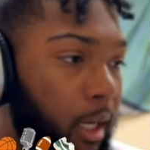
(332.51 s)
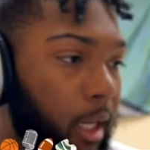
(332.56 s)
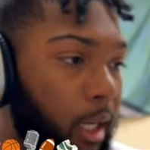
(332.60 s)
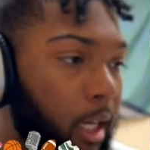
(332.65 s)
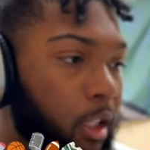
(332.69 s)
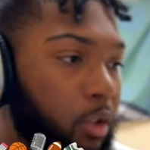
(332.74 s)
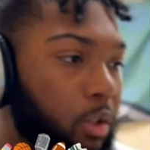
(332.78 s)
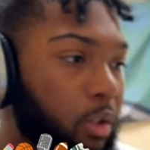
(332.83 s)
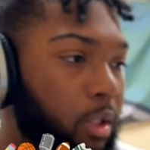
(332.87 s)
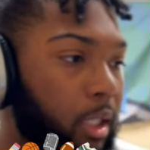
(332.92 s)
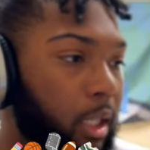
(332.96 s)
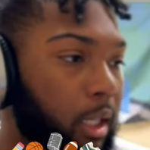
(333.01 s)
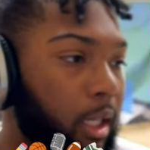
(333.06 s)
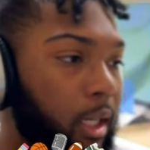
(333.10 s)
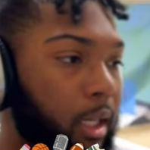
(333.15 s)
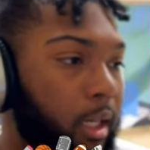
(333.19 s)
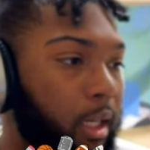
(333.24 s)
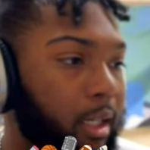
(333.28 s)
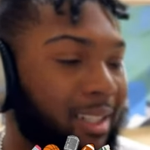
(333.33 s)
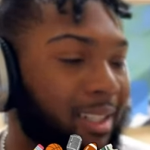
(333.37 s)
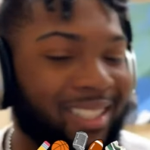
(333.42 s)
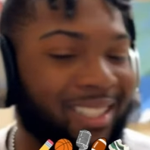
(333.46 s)
And as you
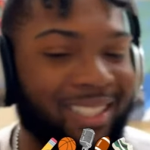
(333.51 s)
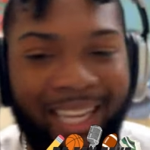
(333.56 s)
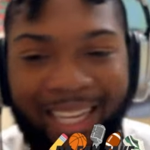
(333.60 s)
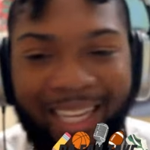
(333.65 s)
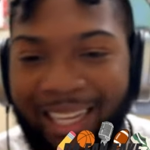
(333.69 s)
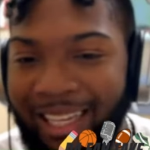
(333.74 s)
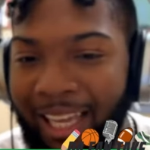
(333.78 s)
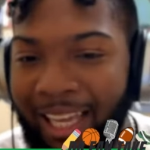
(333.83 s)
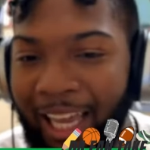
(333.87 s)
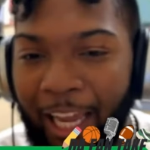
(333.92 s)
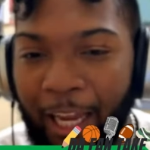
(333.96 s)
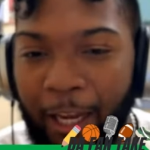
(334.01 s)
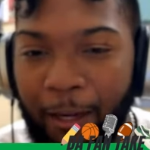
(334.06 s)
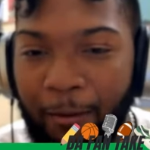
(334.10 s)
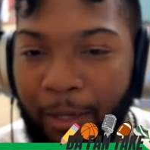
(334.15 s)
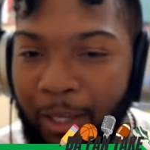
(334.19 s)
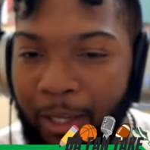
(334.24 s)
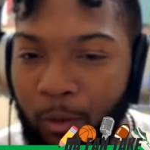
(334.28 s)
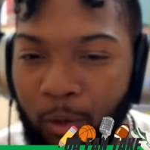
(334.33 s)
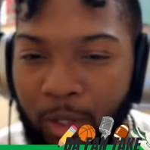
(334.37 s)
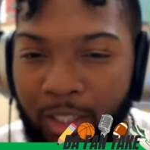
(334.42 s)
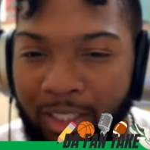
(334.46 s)
said, in the second
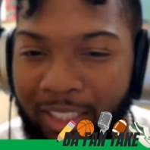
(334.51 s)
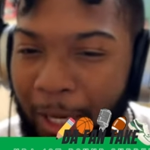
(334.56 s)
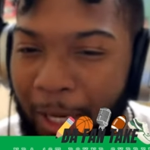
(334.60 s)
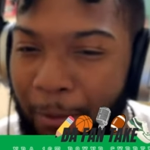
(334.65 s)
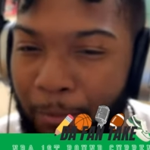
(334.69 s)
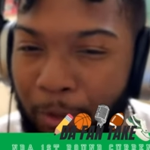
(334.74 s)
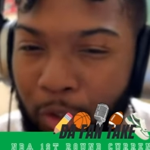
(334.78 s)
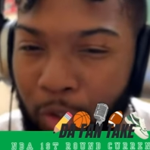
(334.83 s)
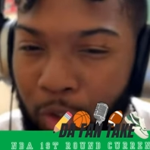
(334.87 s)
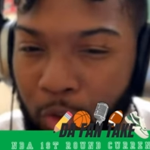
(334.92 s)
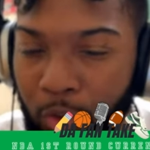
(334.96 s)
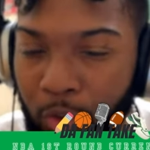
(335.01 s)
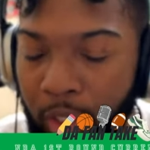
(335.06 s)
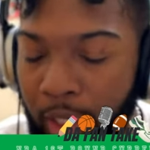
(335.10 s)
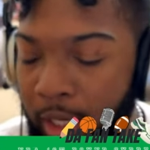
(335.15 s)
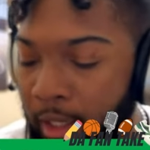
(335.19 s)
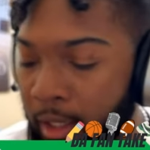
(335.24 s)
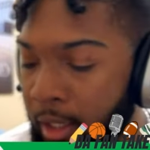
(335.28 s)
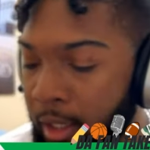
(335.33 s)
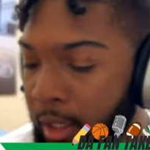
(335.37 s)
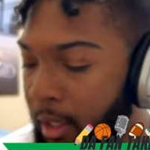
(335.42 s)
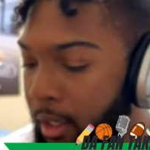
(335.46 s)
game, they was able to do
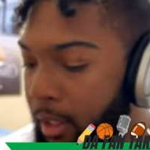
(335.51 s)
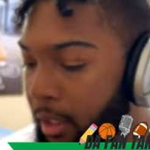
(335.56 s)
that.